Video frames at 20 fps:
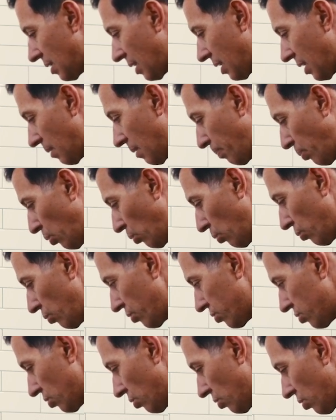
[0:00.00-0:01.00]
I'm going to pull
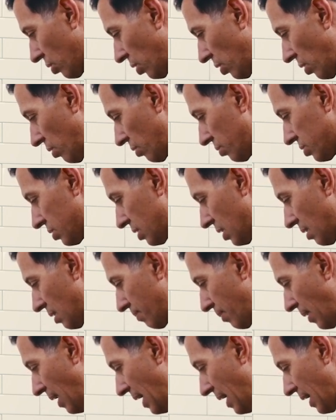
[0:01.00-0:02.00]
the door closed at
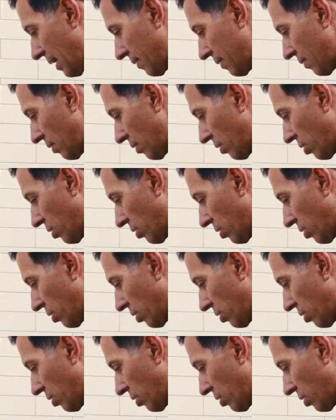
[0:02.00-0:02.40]
about